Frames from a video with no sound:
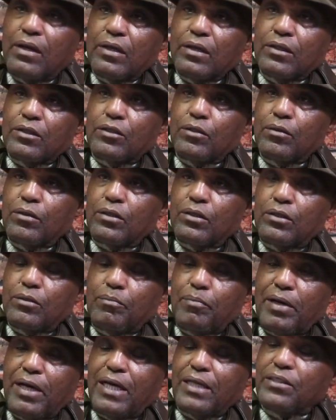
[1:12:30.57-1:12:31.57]
to
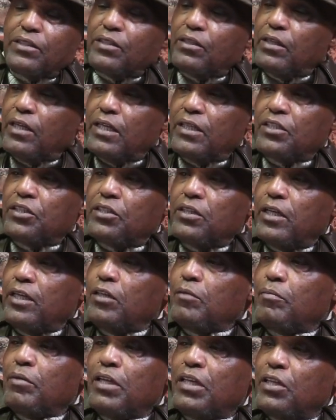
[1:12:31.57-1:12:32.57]
pass his
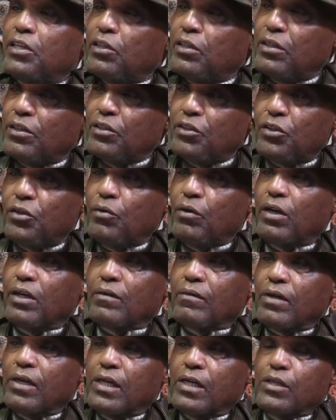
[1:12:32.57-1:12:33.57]
legislation, but he couldn't do it.
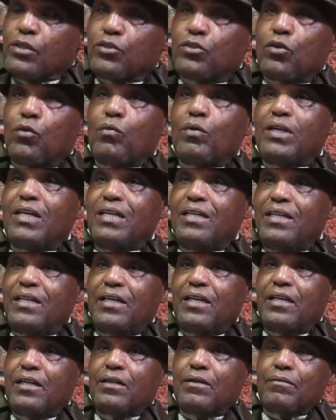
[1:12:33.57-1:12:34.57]
So what he
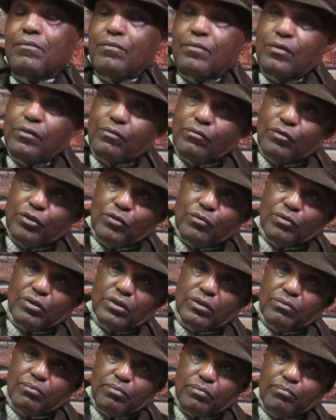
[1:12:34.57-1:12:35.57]
did, which
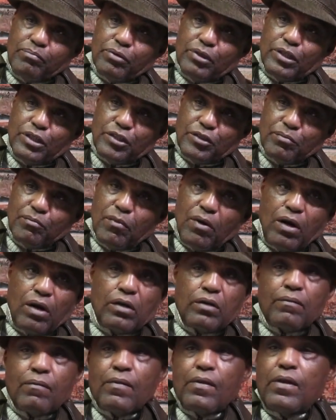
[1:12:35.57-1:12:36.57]
was pretty
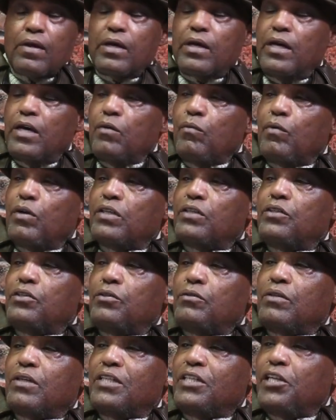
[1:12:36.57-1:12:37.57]
smart, he went to
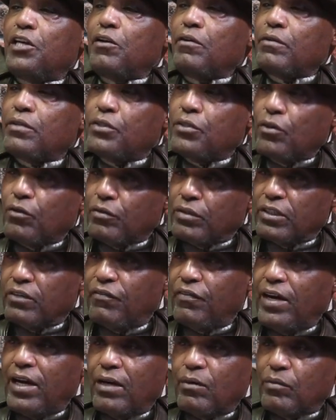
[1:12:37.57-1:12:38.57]
the territories.
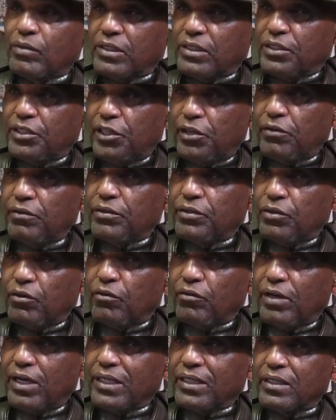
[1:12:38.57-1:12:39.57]
Nevada was a
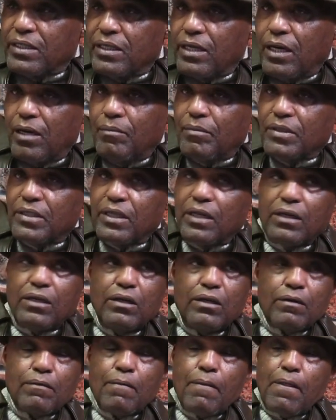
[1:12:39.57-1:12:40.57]
territory at the time, and said,
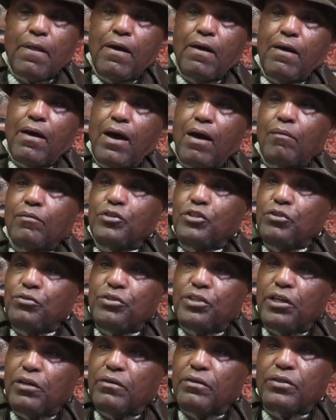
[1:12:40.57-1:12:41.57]
"Look, how would you
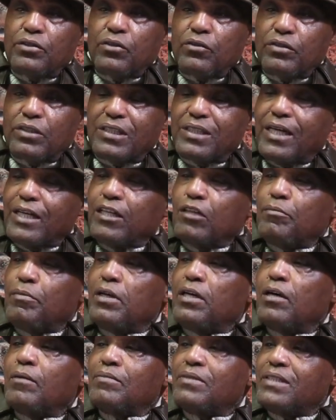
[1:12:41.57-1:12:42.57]
territories like to
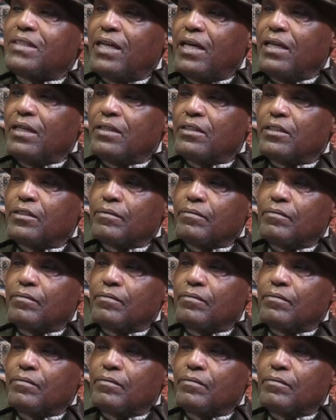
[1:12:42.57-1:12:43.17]
become states?"